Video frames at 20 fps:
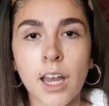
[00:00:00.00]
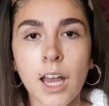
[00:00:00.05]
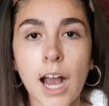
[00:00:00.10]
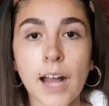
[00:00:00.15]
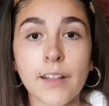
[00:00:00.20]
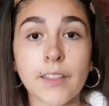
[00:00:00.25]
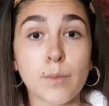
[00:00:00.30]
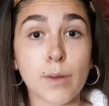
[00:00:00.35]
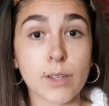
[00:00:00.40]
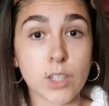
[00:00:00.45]

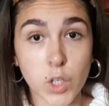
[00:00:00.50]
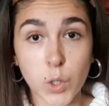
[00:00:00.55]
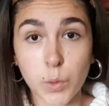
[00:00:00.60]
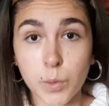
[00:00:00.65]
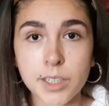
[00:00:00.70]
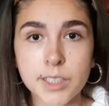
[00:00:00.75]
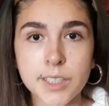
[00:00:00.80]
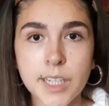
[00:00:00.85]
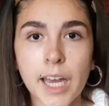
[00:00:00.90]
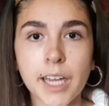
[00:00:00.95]
and the
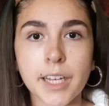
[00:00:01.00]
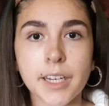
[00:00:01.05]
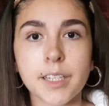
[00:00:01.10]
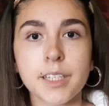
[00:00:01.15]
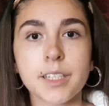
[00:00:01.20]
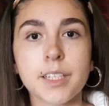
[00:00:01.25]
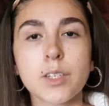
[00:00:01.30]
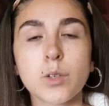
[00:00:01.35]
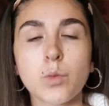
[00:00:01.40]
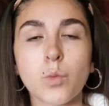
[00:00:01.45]
materials I
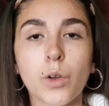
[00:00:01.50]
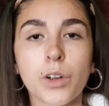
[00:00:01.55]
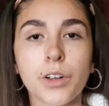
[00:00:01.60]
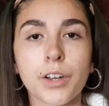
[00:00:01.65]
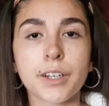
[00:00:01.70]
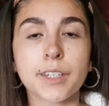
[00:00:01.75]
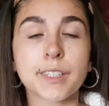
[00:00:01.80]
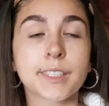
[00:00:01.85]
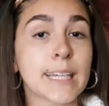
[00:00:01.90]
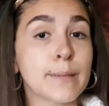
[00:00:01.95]
needed
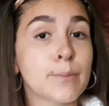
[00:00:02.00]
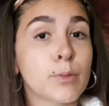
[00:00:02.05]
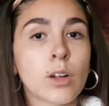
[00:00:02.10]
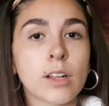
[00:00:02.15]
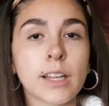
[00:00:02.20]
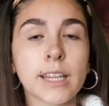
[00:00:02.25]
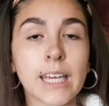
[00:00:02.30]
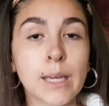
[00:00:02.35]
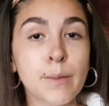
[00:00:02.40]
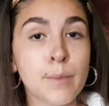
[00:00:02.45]
were
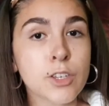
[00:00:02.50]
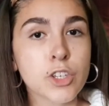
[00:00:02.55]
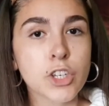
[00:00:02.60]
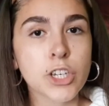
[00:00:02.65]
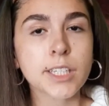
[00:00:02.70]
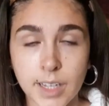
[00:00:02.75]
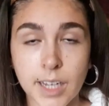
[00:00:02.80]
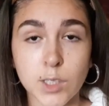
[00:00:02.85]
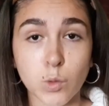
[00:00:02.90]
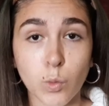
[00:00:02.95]
several
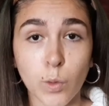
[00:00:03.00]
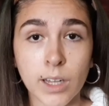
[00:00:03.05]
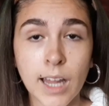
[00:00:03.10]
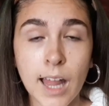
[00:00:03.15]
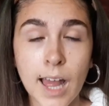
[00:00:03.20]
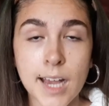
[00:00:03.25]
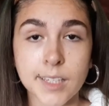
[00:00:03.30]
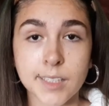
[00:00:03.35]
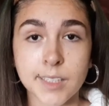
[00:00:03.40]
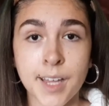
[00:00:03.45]
images as well
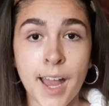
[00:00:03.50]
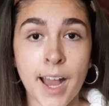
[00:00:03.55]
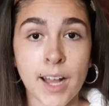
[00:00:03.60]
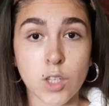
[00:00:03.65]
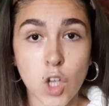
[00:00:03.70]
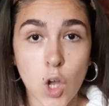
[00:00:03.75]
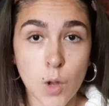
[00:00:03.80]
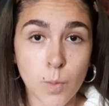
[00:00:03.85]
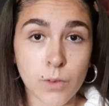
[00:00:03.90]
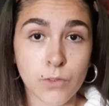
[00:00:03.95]
as the
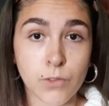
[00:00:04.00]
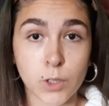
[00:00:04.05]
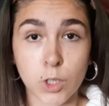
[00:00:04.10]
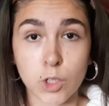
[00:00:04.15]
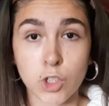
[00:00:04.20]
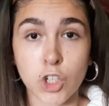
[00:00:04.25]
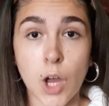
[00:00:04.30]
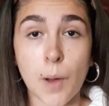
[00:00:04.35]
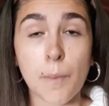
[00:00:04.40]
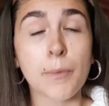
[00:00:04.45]
Adobe
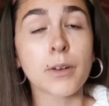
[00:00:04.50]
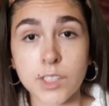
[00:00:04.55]
Photoshop